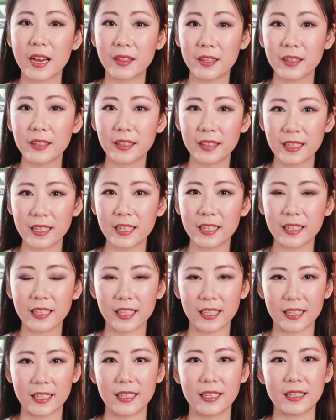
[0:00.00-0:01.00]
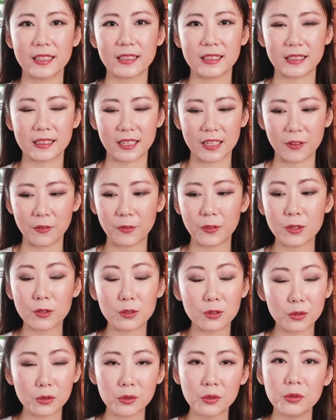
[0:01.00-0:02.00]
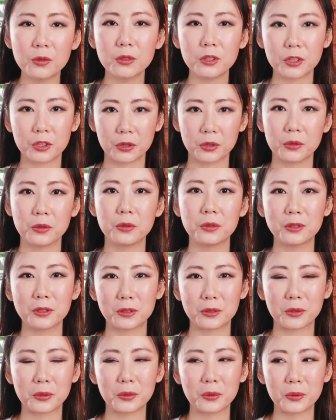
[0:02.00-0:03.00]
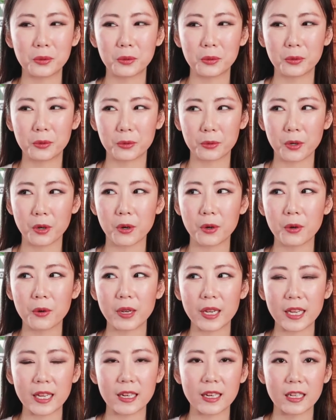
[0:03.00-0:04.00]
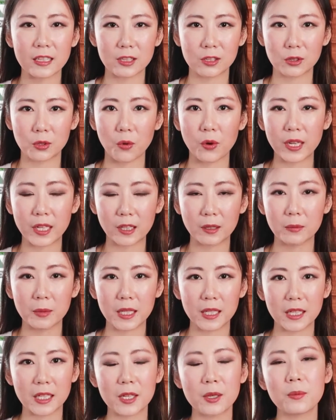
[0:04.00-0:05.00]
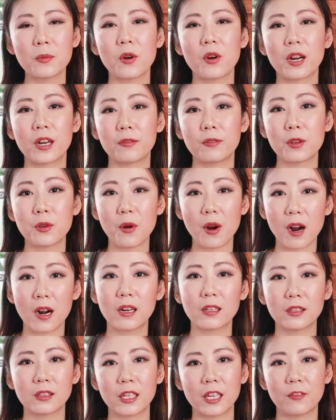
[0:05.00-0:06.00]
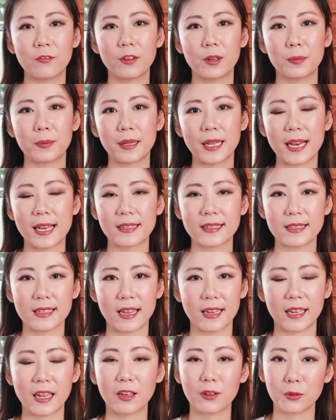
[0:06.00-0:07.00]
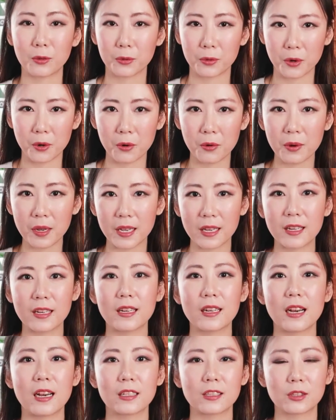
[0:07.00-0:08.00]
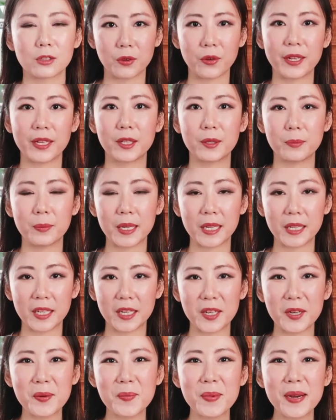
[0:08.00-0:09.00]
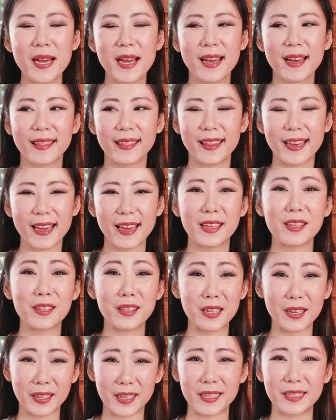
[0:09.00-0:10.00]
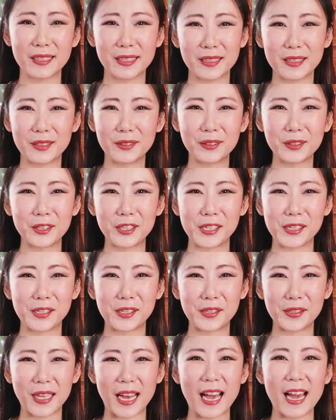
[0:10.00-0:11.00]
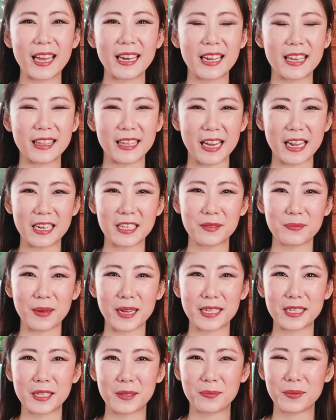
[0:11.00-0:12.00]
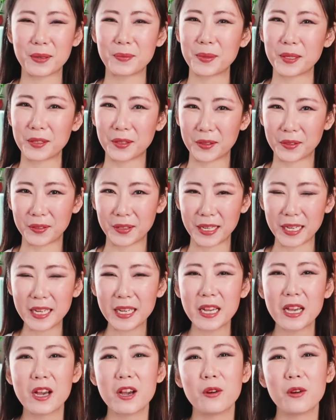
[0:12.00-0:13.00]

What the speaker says: other thing is, if you do choose to grow in a soil medium, or if you are looking for plants that can grow in a soil medium, then there is a solution to that, and that is my tip number 3,